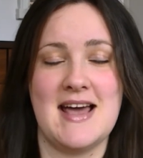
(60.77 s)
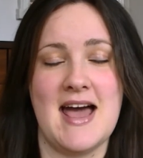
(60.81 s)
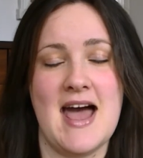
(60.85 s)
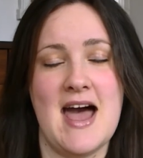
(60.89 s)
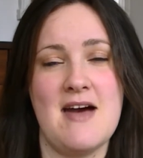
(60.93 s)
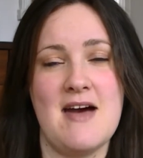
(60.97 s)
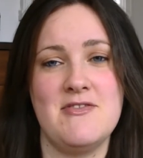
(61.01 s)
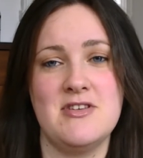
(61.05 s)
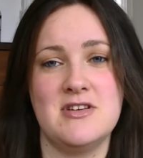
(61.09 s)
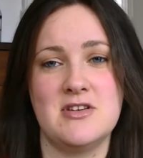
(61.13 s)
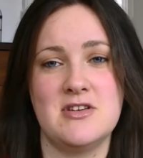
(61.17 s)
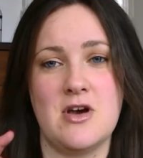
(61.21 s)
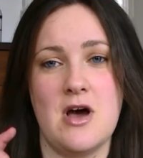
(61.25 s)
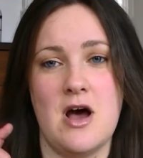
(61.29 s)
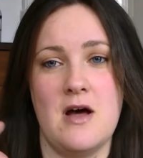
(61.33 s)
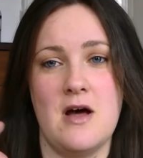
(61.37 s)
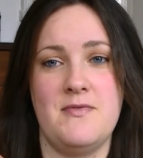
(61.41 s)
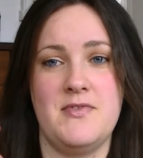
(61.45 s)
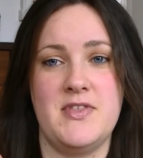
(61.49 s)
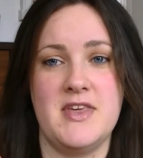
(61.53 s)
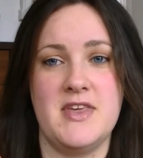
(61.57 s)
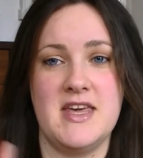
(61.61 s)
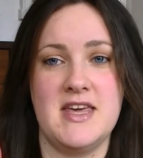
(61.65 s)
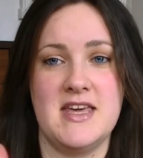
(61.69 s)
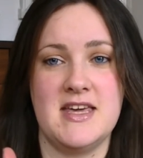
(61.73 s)
I haven't
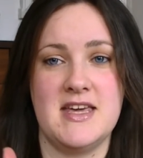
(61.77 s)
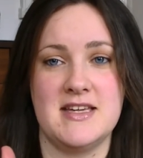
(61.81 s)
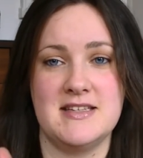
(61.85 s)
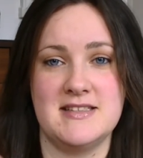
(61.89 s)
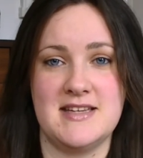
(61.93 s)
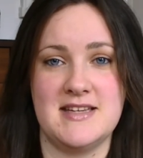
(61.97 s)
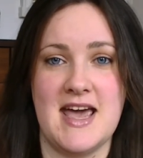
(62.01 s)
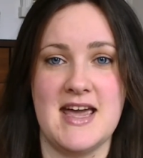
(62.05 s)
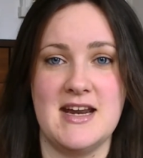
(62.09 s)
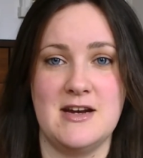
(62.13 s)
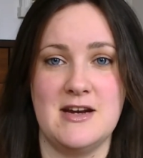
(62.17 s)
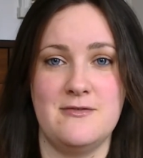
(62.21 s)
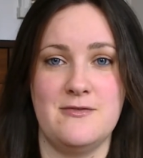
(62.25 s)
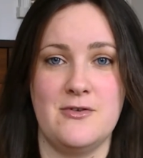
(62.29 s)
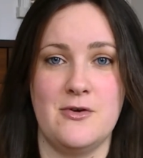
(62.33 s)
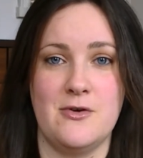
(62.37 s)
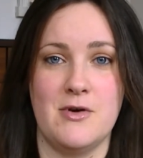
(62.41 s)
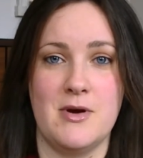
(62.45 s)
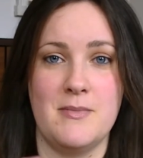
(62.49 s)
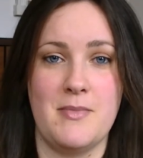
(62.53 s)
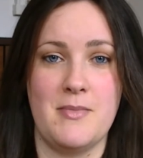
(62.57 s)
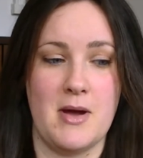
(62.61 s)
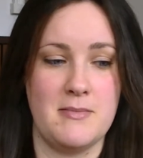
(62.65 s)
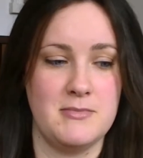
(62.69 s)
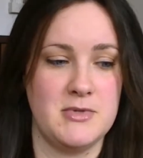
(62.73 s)
got the container
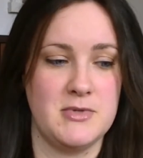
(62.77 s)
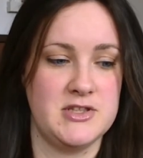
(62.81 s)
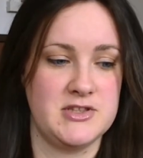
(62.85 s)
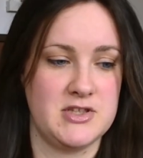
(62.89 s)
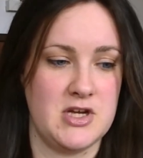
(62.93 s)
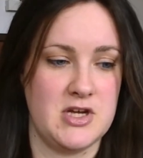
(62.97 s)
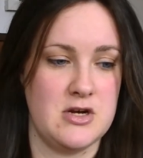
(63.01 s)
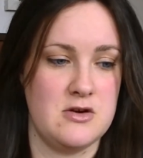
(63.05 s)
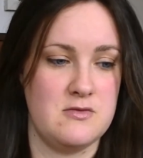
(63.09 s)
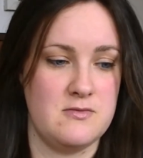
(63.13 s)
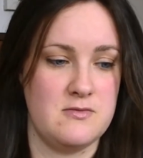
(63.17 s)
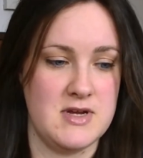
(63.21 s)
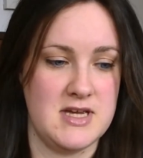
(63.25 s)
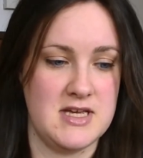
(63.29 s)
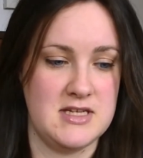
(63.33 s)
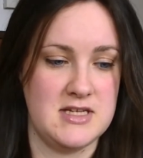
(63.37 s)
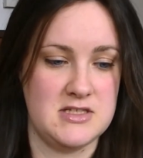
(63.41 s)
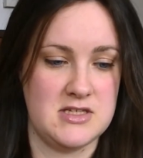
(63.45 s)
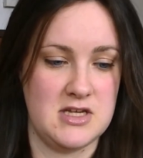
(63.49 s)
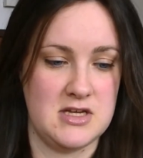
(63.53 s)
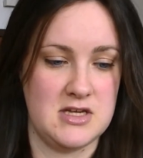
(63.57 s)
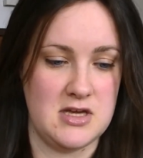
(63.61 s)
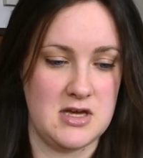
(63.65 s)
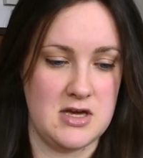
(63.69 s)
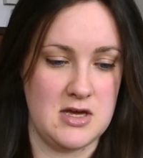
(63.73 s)
for it, but I'm just going to read
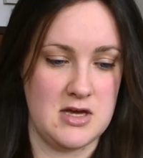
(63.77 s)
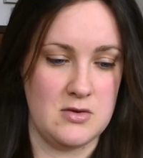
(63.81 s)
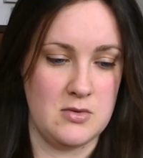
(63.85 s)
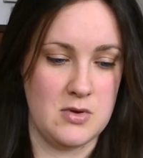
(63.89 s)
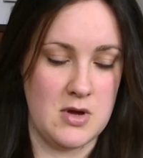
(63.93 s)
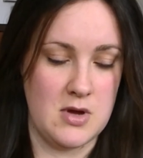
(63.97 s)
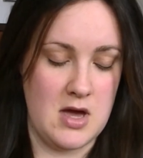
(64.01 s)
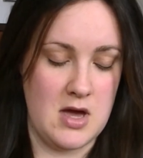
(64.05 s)
to you.